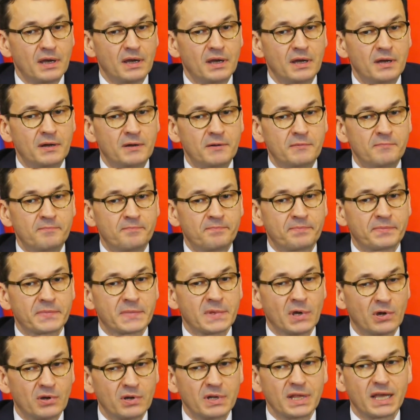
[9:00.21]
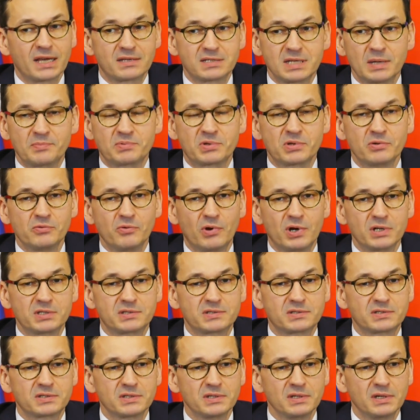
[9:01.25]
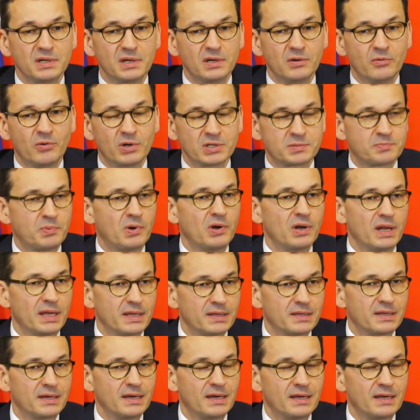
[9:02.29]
The only exception was Poland.